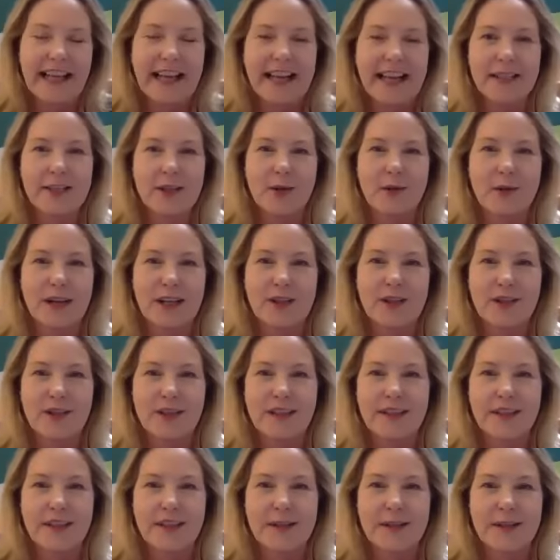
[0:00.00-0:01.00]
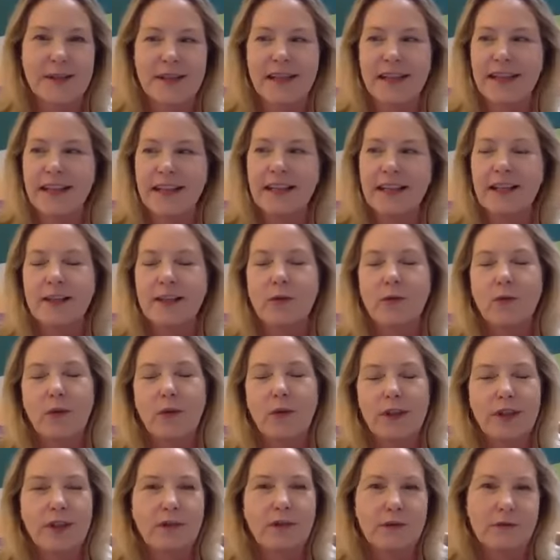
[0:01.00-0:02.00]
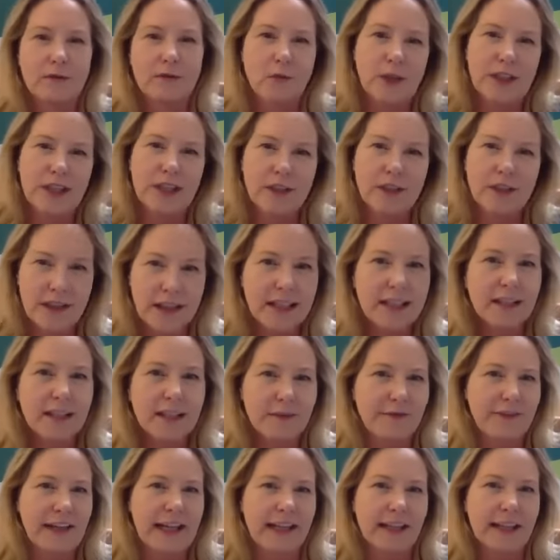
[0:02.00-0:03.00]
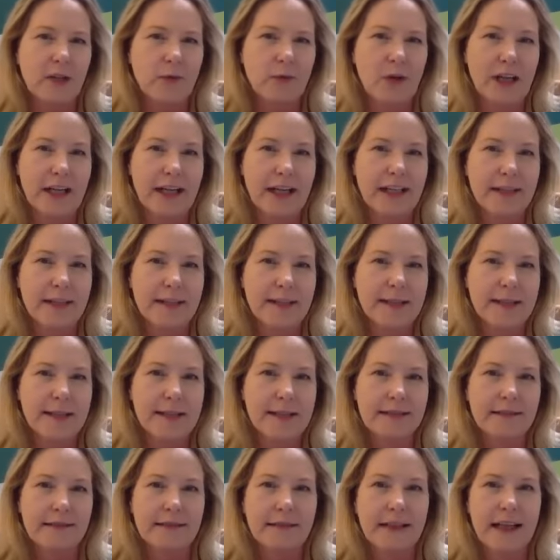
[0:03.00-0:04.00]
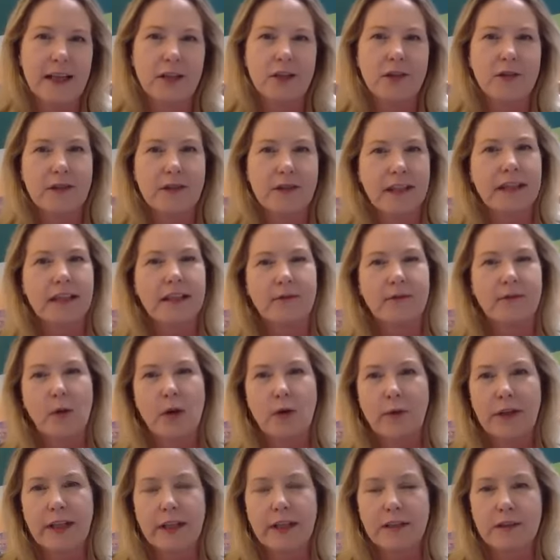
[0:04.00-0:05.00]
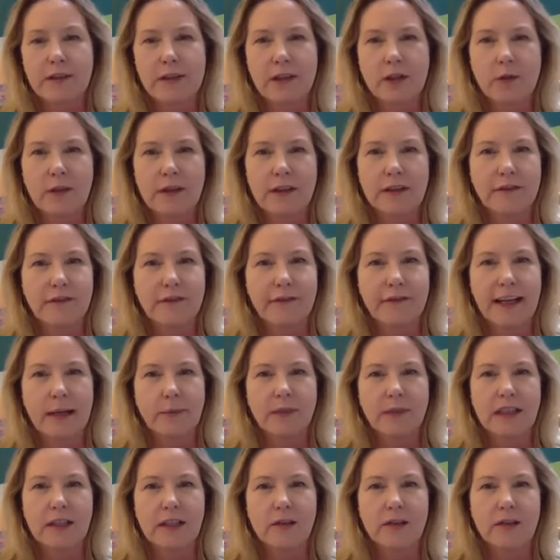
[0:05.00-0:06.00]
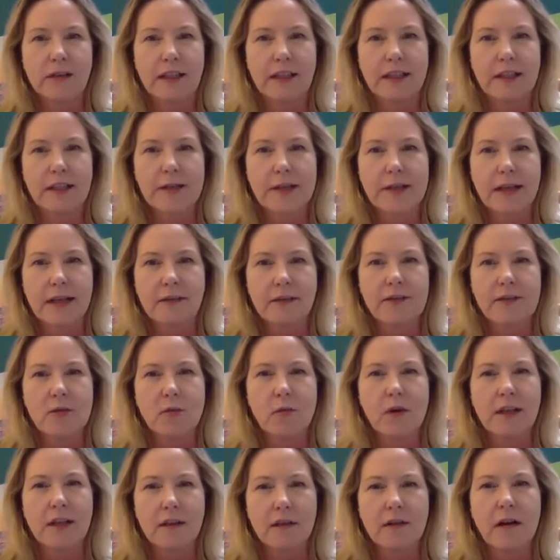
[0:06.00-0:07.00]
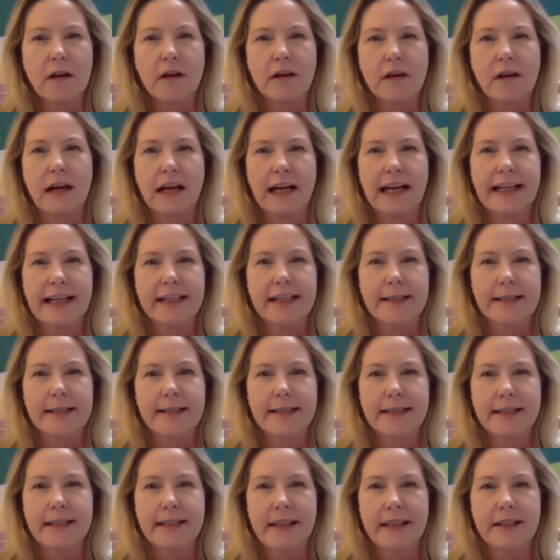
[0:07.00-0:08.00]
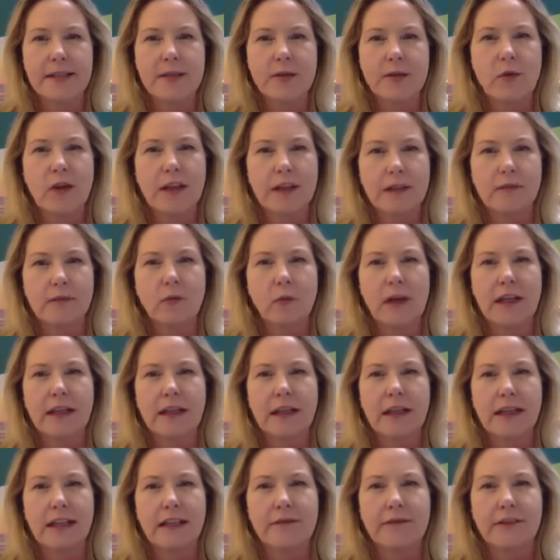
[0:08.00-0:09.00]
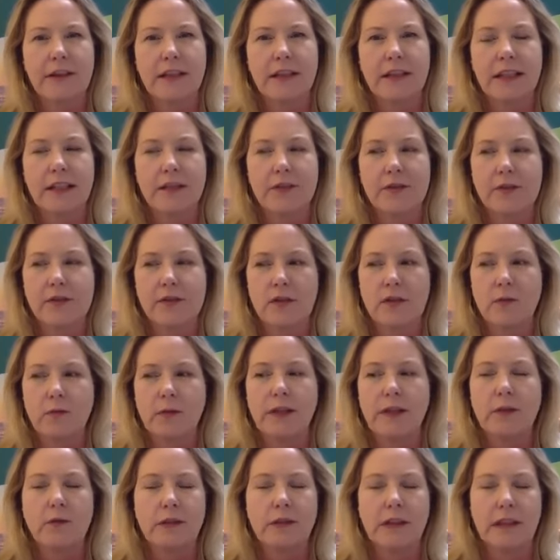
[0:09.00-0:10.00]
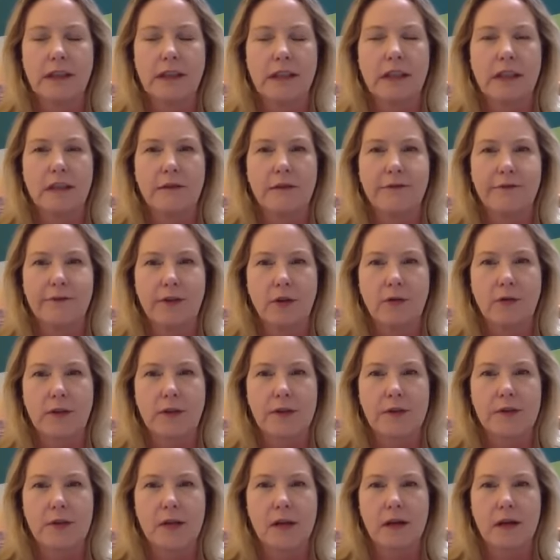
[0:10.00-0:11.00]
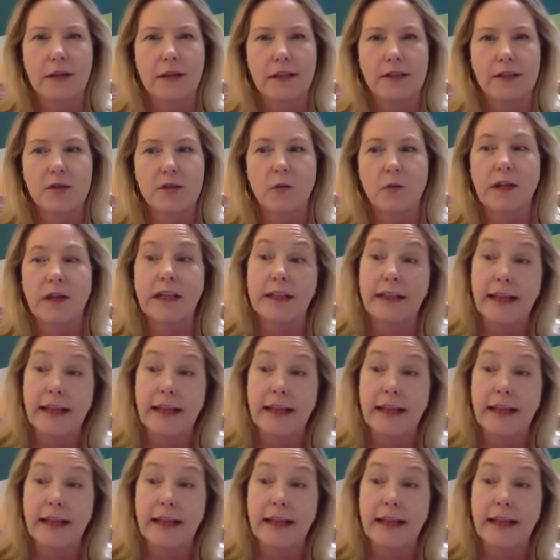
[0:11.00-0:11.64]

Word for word: last questions. When you think of Valley-Wise and you think of what we could do with the family learning centers, what are our highest needs? What kind of things do we really need to focus on as we